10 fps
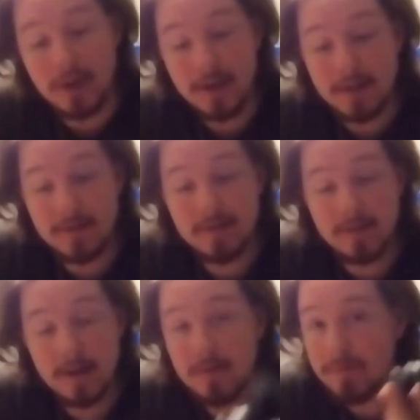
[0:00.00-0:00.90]
but
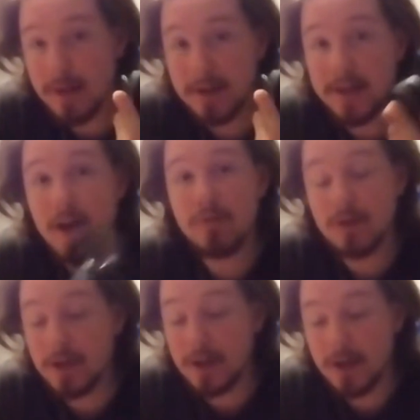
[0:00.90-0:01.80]
they sound
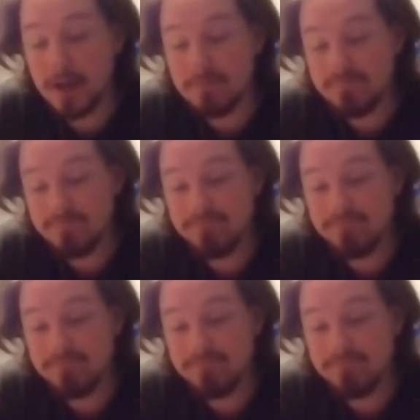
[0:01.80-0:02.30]
really good.